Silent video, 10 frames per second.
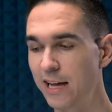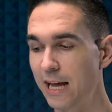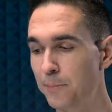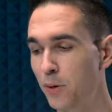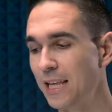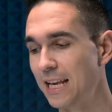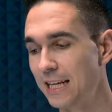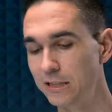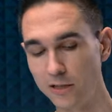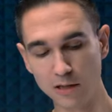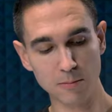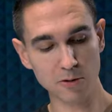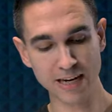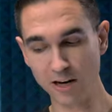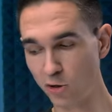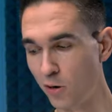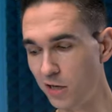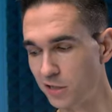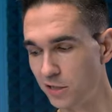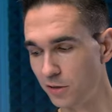and put that into the Moza
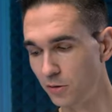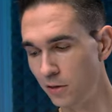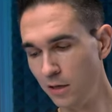Aircross 2.